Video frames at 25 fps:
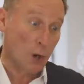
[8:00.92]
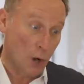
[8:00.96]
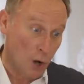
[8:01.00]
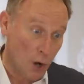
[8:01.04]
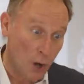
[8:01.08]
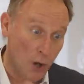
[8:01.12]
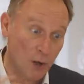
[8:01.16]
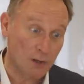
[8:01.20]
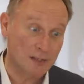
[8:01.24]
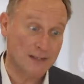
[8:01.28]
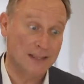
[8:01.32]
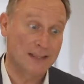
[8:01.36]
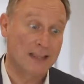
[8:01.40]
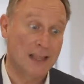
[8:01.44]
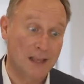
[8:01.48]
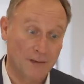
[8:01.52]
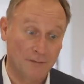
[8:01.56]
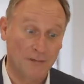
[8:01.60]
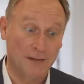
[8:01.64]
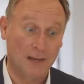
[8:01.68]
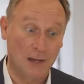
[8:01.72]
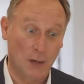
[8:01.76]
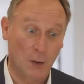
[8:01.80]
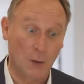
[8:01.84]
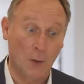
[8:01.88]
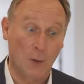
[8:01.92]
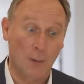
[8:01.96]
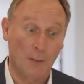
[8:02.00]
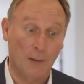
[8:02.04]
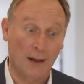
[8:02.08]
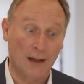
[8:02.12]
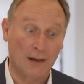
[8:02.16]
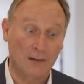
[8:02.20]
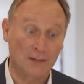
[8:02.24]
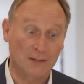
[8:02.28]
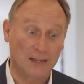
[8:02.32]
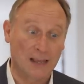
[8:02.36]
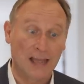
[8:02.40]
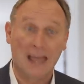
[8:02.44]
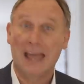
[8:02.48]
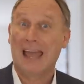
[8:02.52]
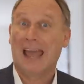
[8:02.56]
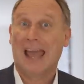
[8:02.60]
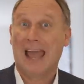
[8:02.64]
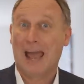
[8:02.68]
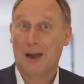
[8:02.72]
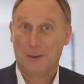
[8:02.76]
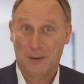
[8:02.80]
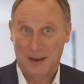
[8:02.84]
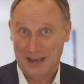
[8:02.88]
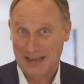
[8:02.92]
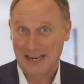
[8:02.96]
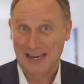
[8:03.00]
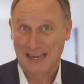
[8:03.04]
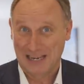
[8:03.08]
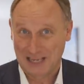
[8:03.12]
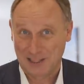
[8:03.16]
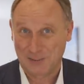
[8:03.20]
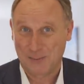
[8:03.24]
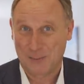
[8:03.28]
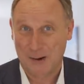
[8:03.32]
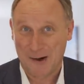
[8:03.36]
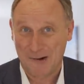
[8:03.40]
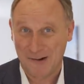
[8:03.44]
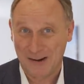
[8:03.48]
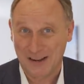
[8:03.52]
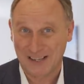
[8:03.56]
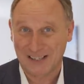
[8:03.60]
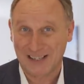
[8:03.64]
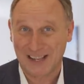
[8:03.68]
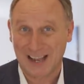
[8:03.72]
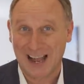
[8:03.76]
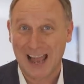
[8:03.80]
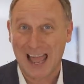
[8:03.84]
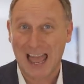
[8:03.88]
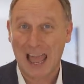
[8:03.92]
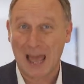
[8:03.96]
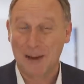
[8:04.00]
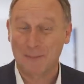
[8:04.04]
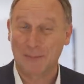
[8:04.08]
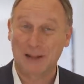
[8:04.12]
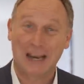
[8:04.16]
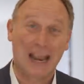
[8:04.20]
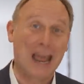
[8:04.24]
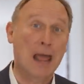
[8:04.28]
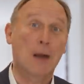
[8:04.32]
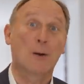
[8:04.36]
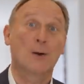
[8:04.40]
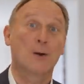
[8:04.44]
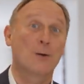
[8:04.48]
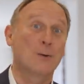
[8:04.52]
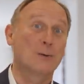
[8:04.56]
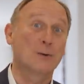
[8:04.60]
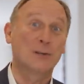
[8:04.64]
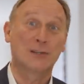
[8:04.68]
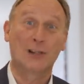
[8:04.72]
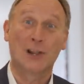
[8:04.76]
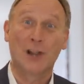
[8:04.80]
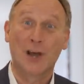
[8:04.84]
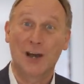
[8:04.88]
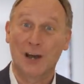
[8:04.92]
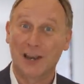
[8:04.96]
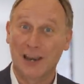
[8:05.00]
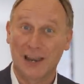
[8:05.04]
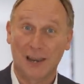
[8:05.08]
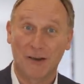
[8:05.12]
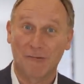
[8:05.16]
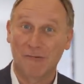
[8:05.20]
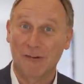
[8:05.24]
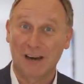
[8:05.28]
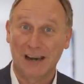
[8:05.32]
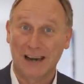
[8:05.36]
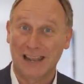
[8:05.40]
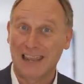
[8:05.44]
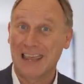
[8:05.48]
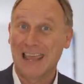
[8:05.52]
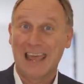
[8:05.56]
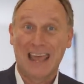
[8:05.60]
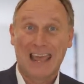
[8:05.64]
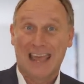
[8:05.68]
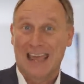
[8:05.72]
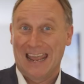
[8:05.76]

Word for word: a lot in that video about how inexperienced I am and how I was learning really